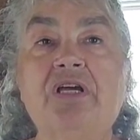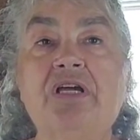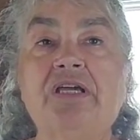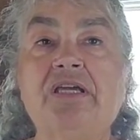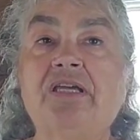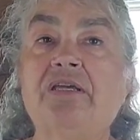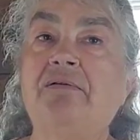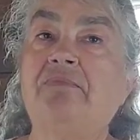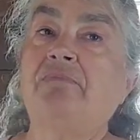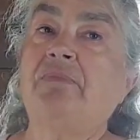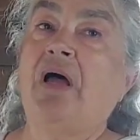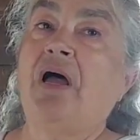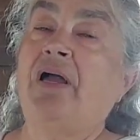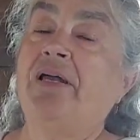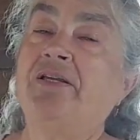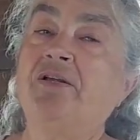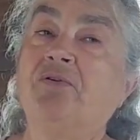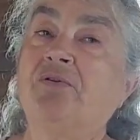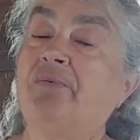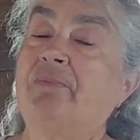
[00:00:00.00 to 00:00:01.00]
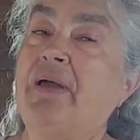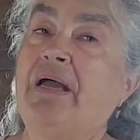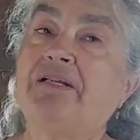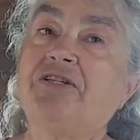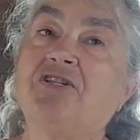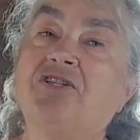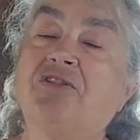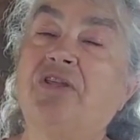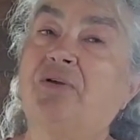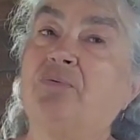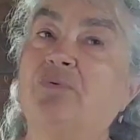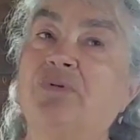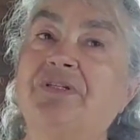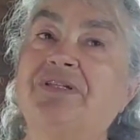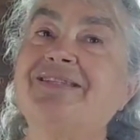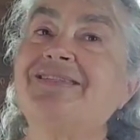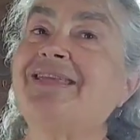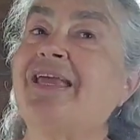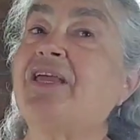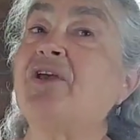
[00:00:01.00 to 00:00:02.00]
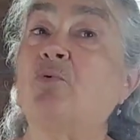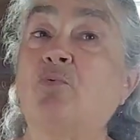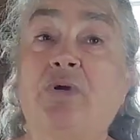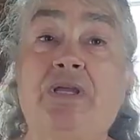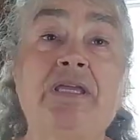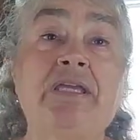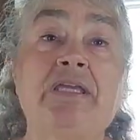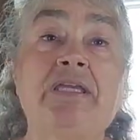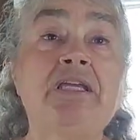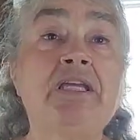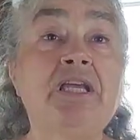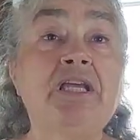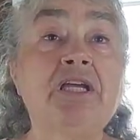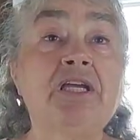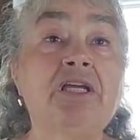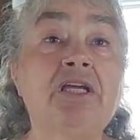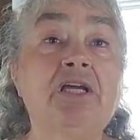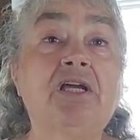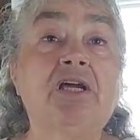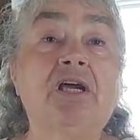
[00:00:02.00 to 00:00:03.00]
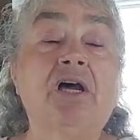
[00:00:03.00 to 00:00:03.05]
one night. I don't imagine they would stay a week.